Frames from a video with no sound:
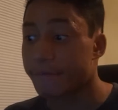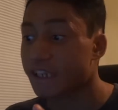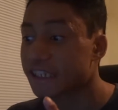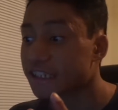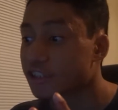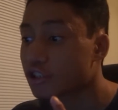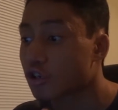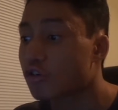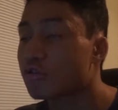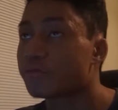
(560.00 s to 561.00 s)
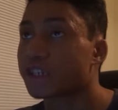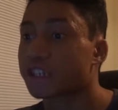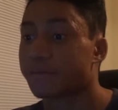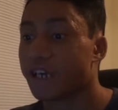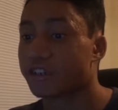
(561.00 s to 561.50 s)
it makes it so
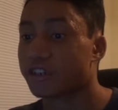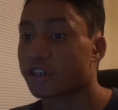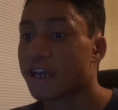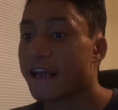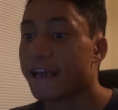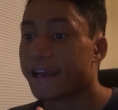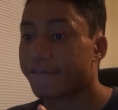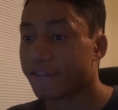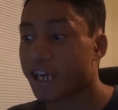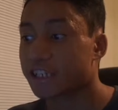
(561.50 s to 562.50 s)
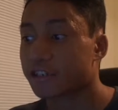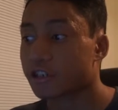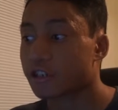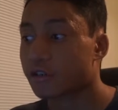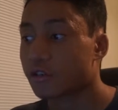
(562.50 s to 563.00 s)
much better and
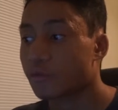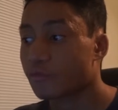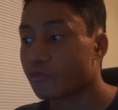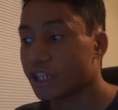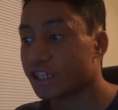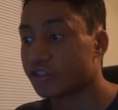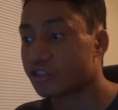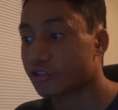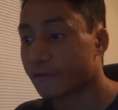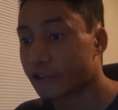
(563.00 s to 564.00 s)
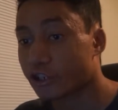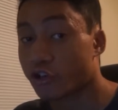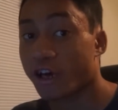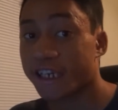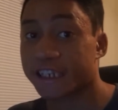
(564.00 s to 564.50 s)
faster when you do it for your
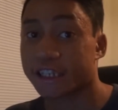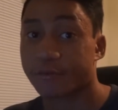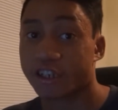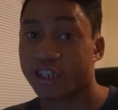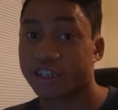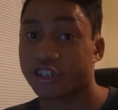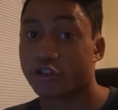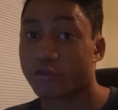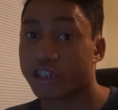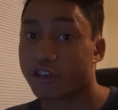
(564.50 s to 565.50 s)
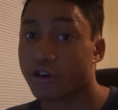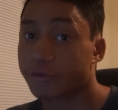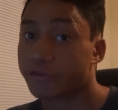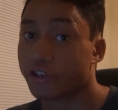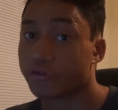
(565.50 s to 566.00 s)
clients, because you don't want to get
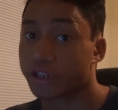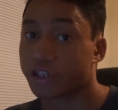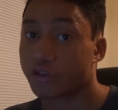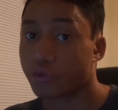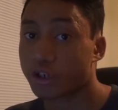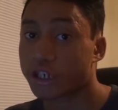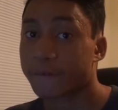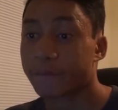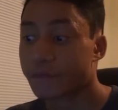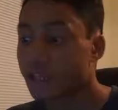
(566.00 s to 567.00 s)
overloaded with your work.